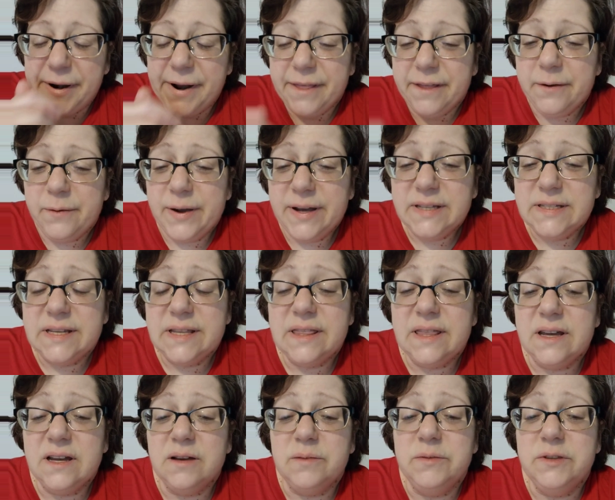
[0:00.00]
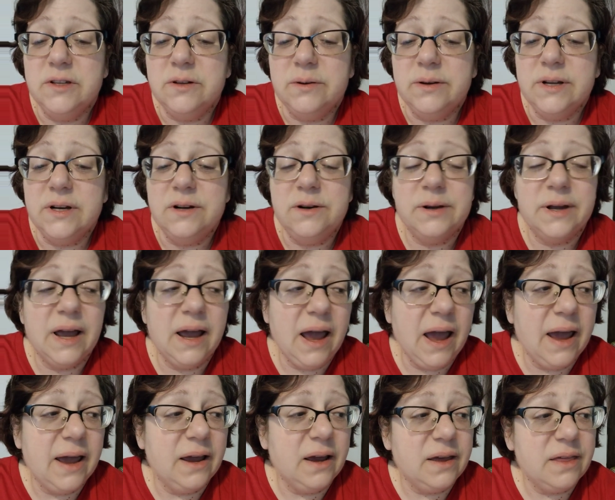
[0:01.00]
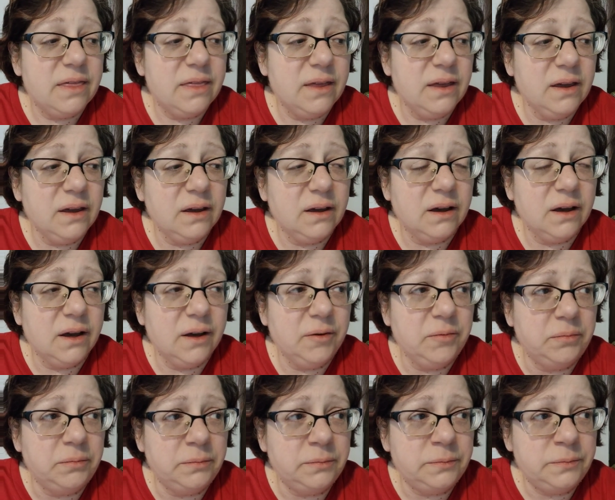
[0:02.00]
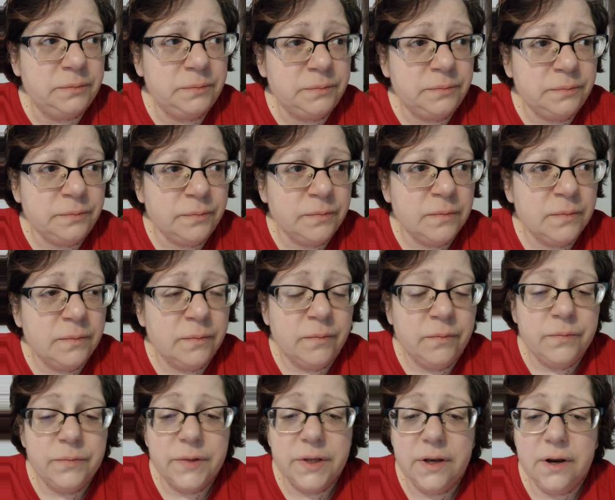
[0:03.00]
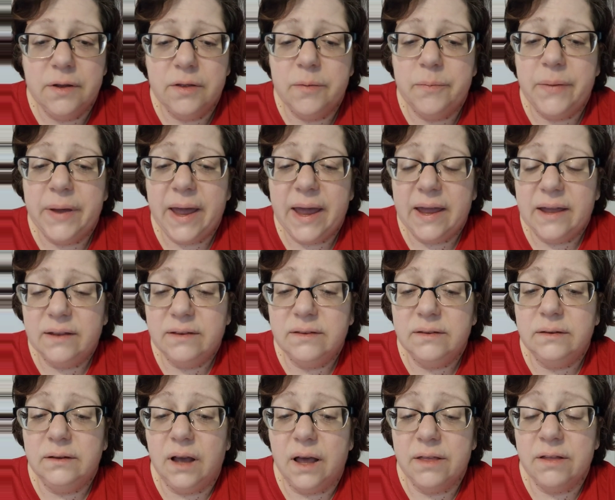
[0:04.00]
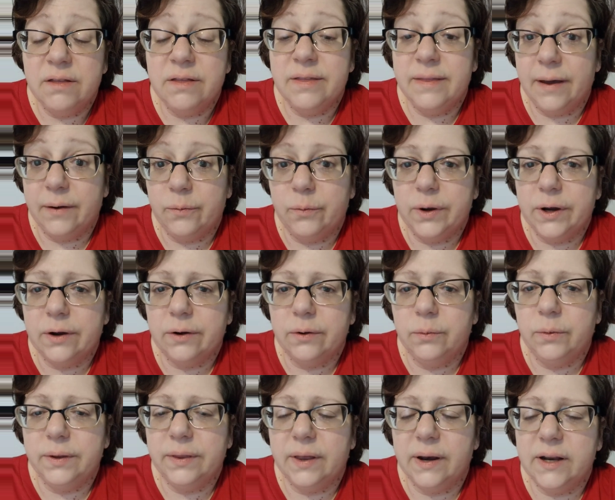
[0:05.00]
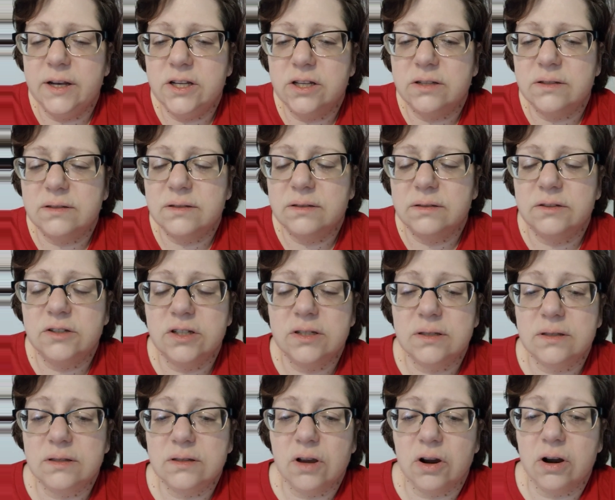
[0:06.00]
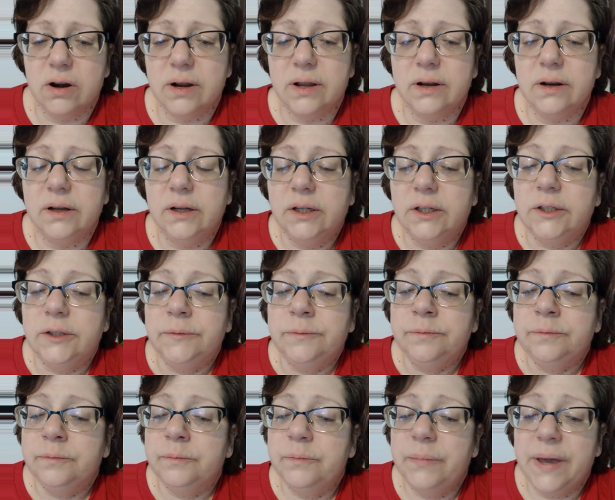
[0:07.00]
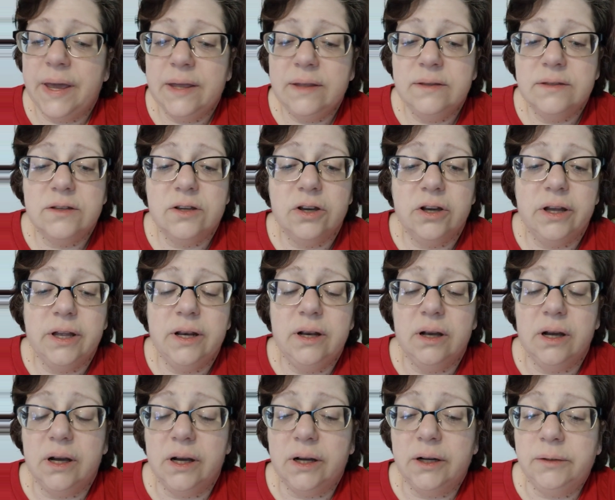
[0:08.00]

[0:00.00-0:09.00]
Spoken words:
otherwise, I think I'm doing okay. I think, the pain, other than that weird one that I just started, pain's good.